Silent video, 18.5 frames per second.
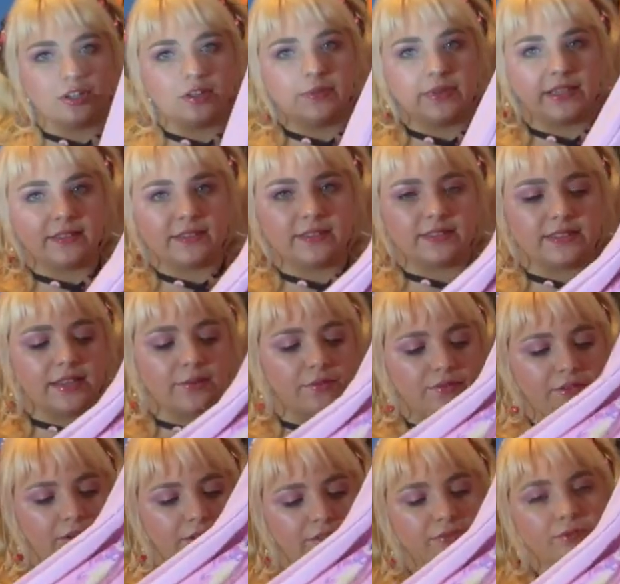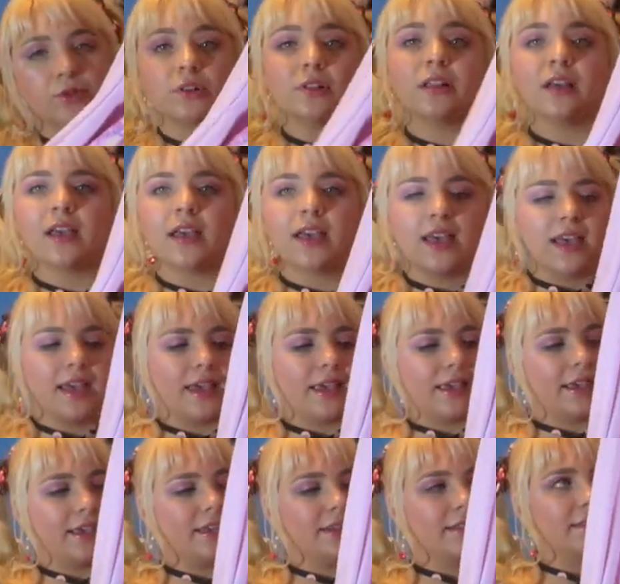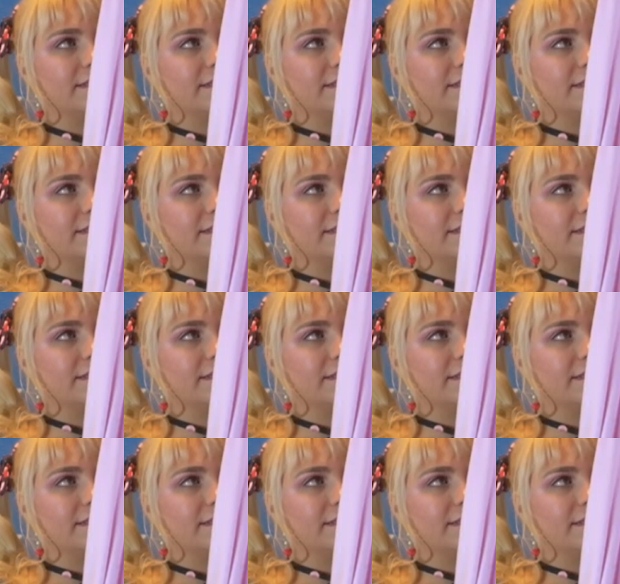because they were very full. And